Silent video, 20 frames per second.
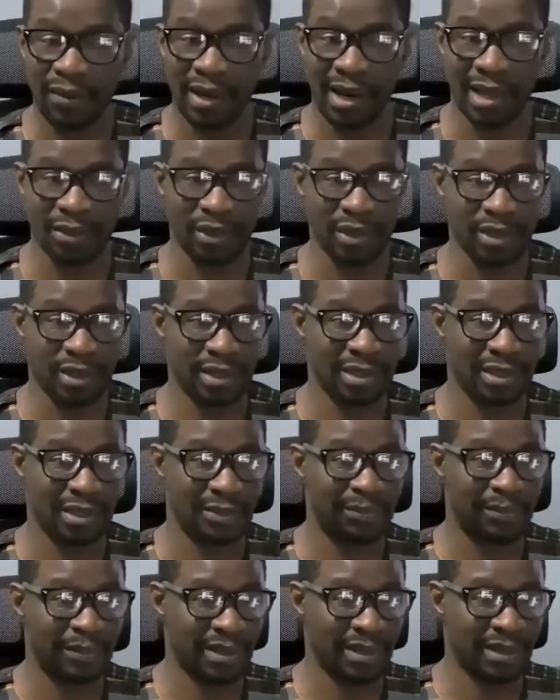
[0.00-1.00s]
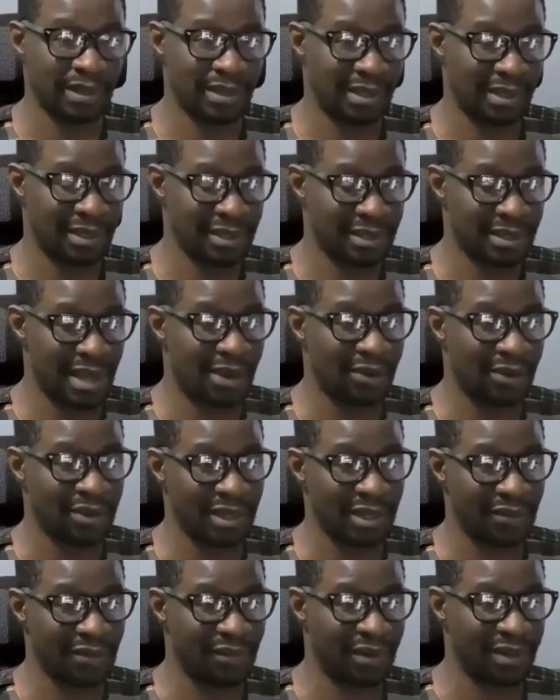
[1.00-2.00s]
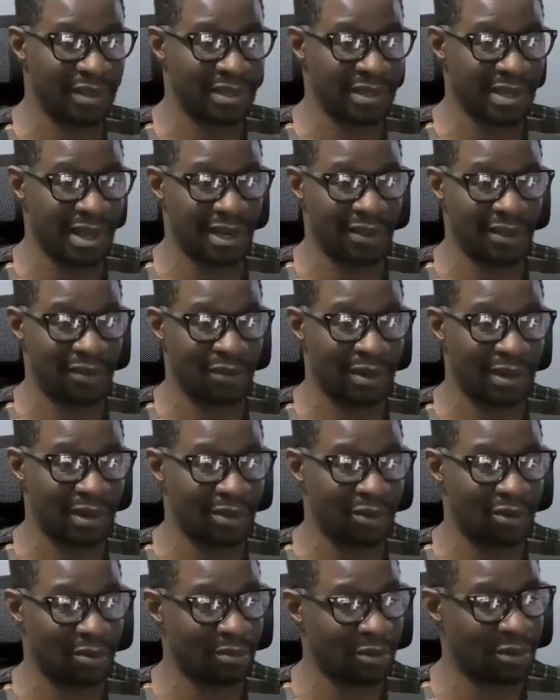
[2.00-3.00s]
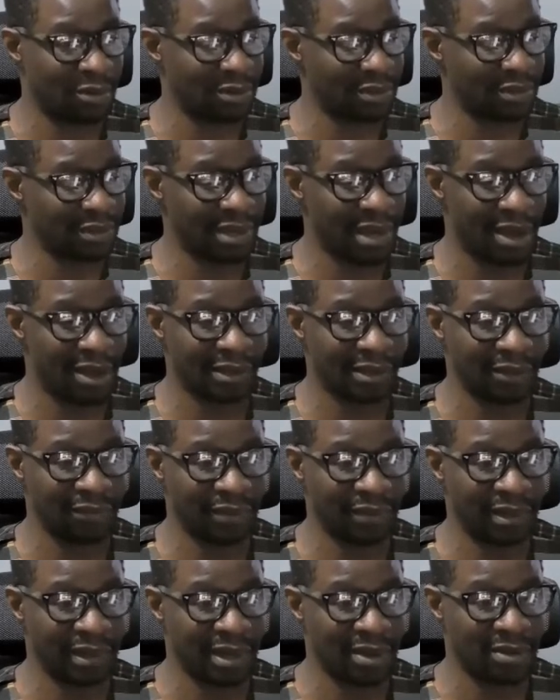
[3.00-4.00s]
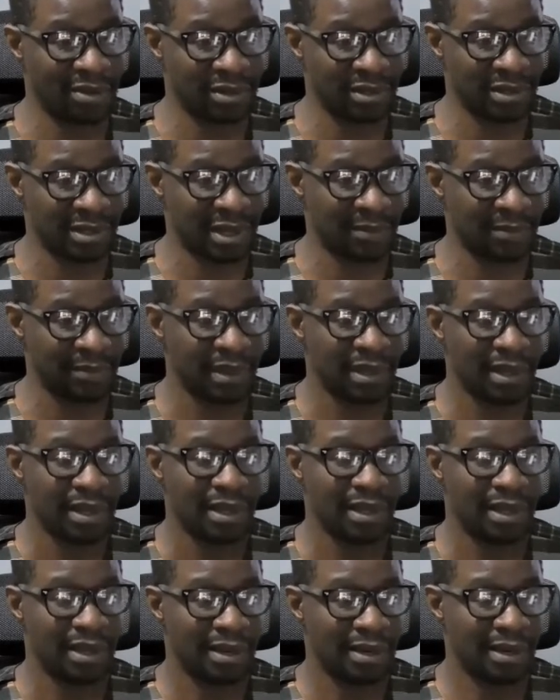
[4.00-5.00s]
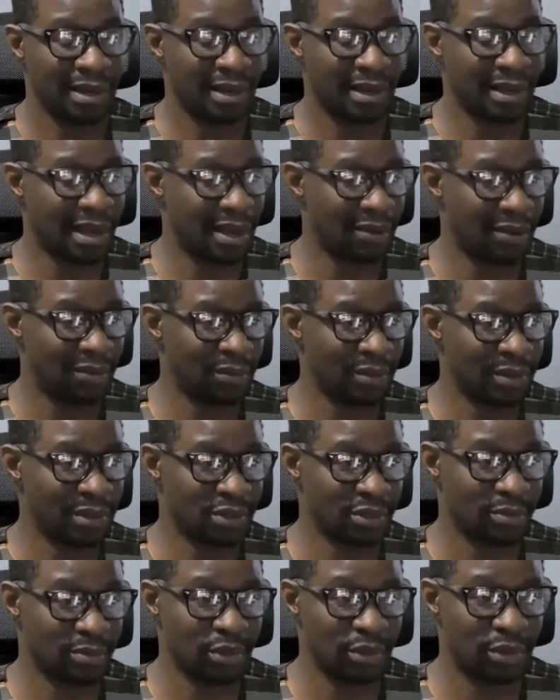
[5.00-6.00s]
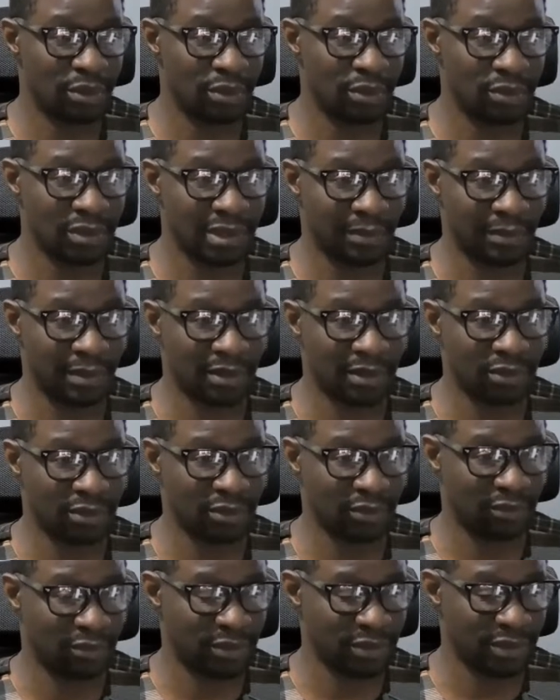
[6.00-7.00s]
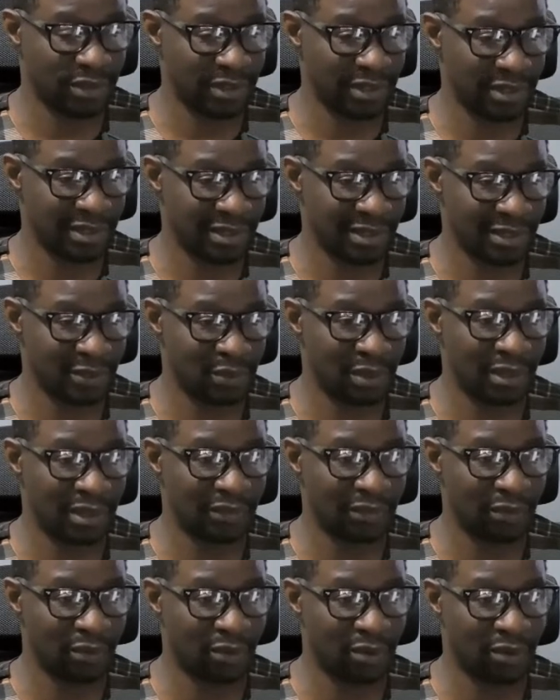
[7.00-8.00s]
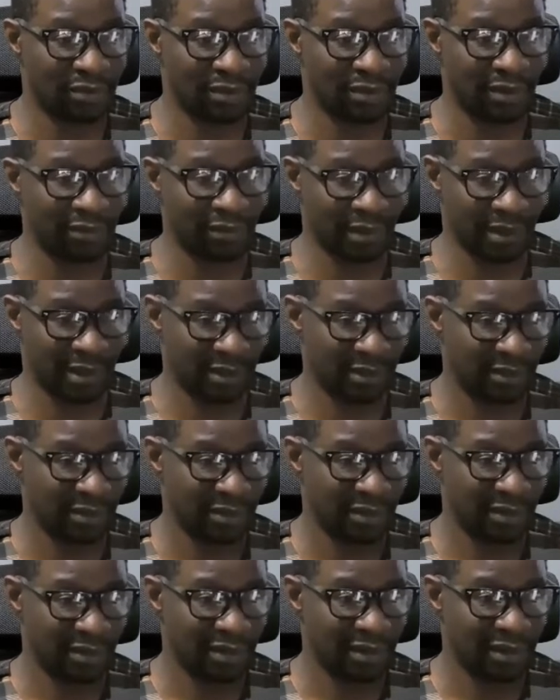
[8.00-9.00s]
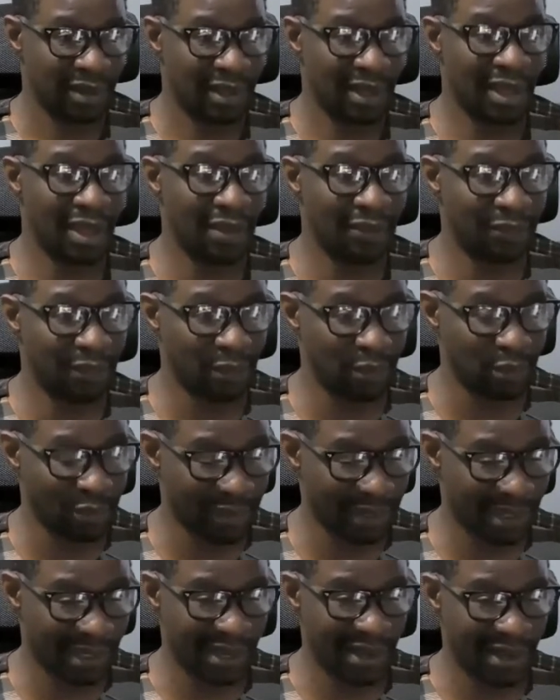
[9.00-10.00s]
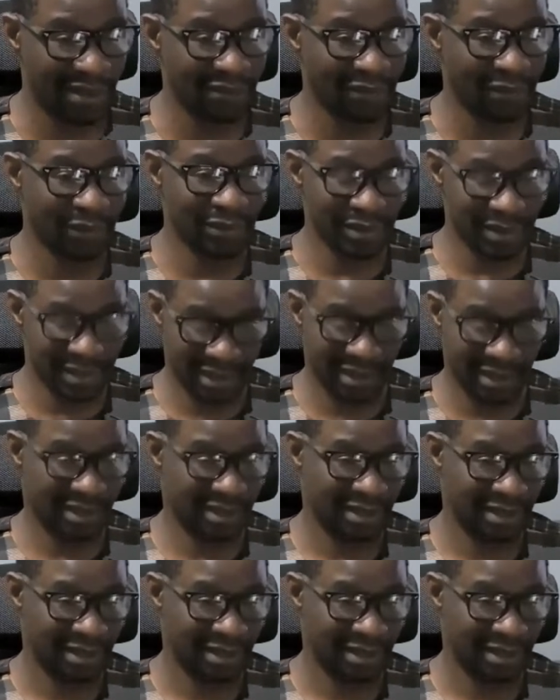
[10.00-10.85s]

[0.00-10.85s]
well, I just see the press release and also the volunteer they really come out now different country them. They come with some huge amounts of logistic training for cover for them, even though they can't volunteer.